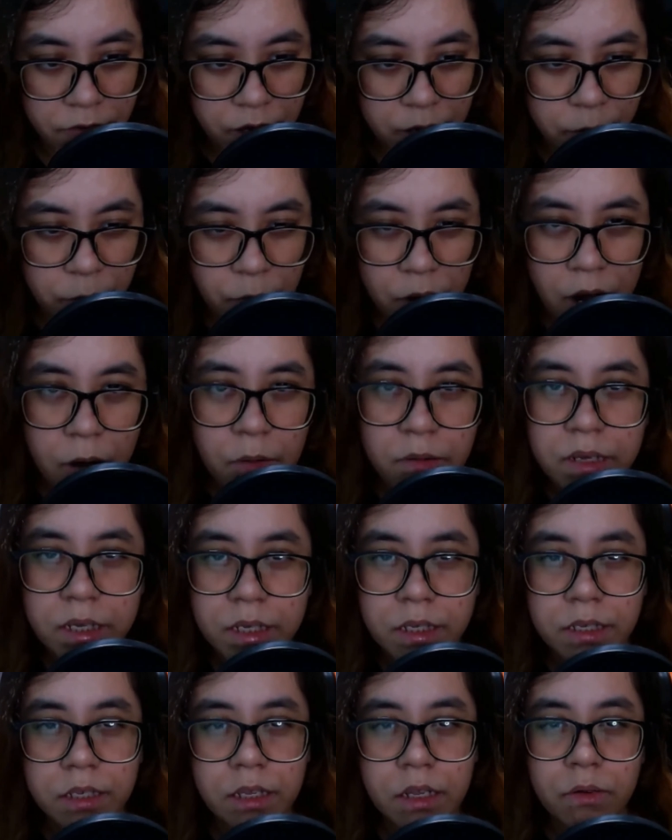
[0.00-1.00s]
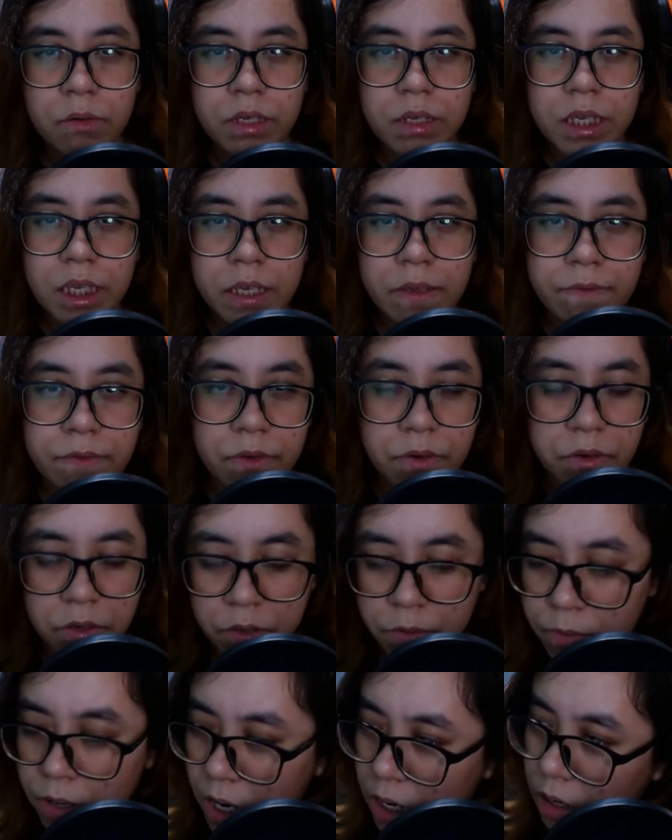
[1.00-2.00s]
like, wow, he's so evil, or
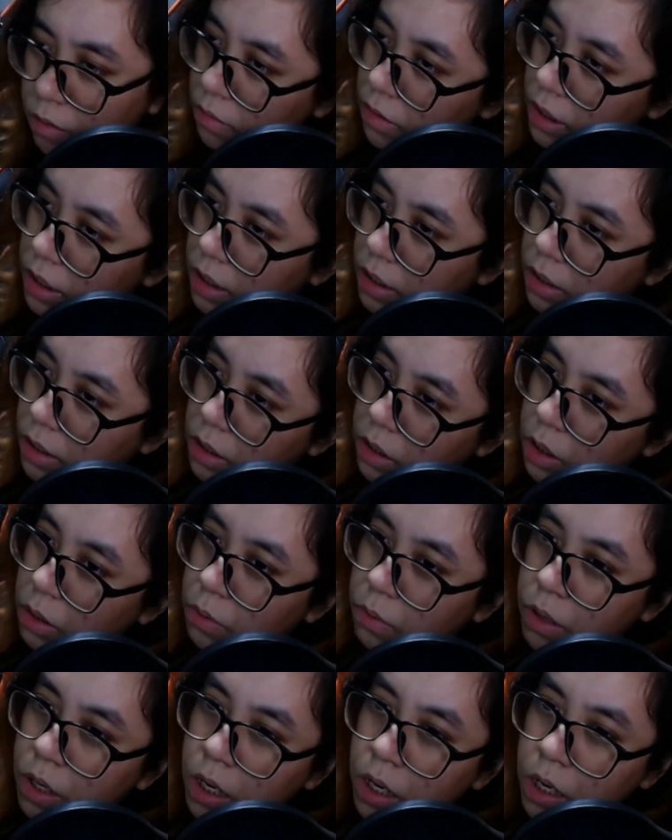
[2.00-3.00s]
wow, he's so,